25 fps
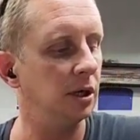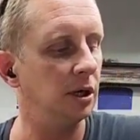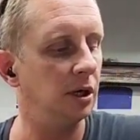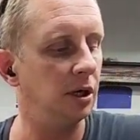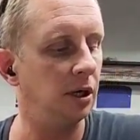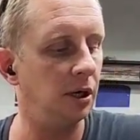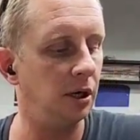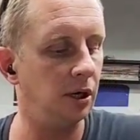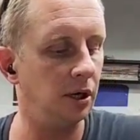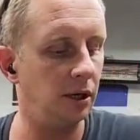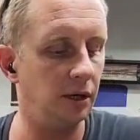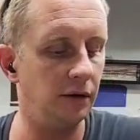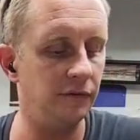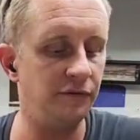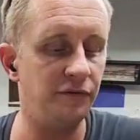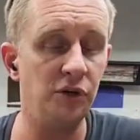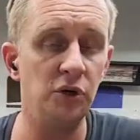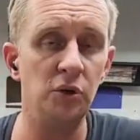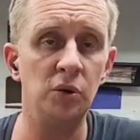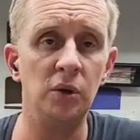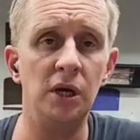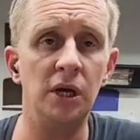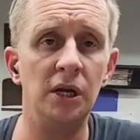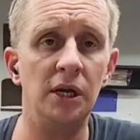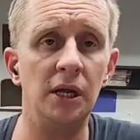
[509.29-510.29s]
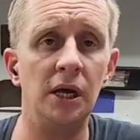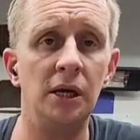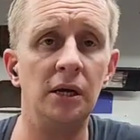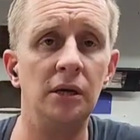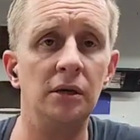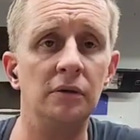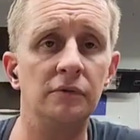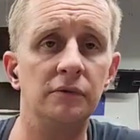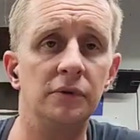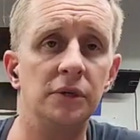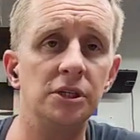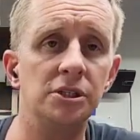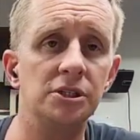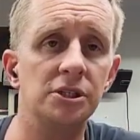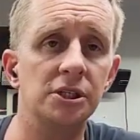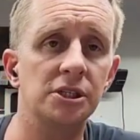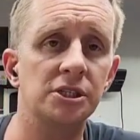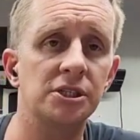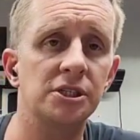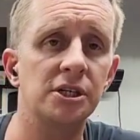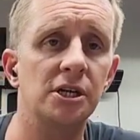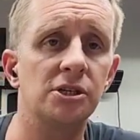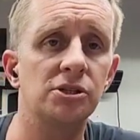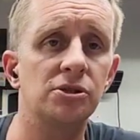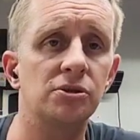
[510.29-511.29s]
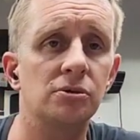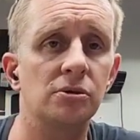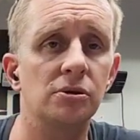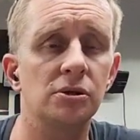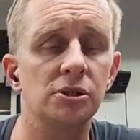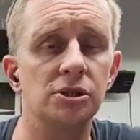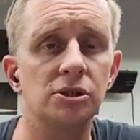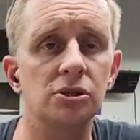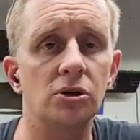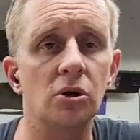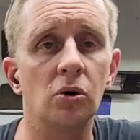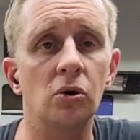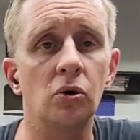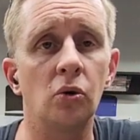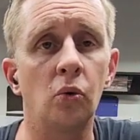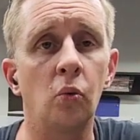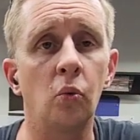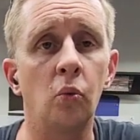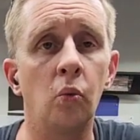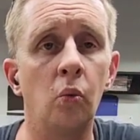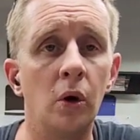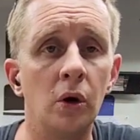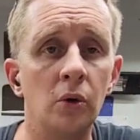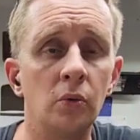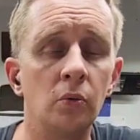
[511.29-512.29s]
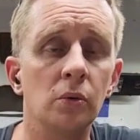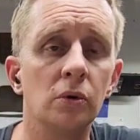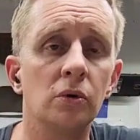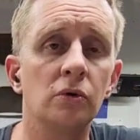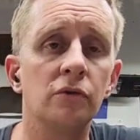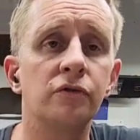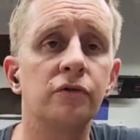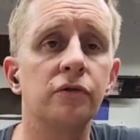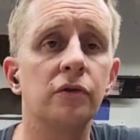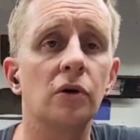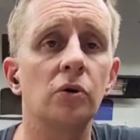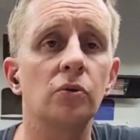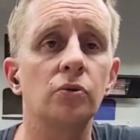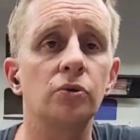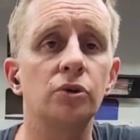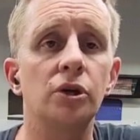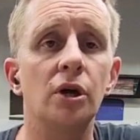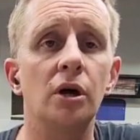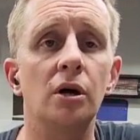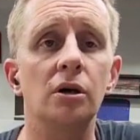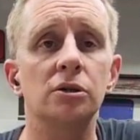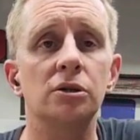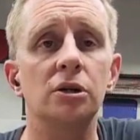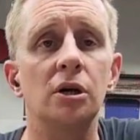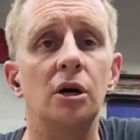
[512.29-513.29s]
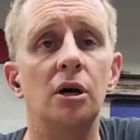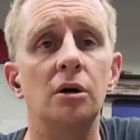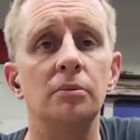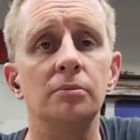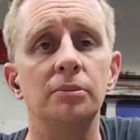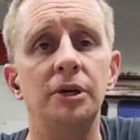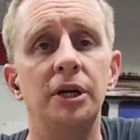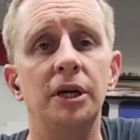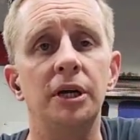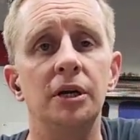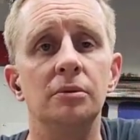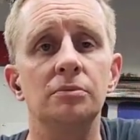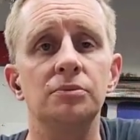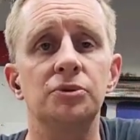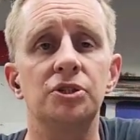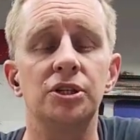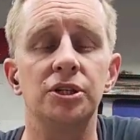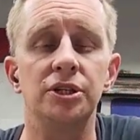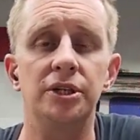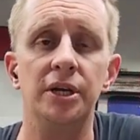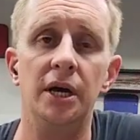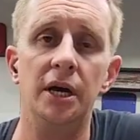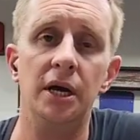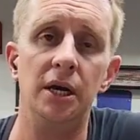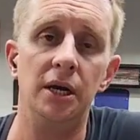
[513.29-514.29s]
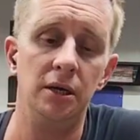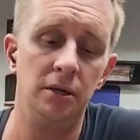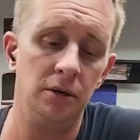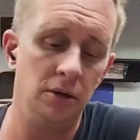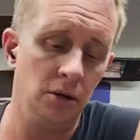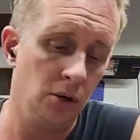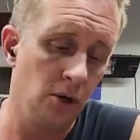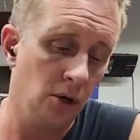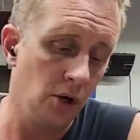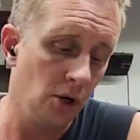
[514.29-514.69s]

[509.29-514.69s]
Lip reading: If you need any of these accessories, go to onewheelfloat.com. Get them today.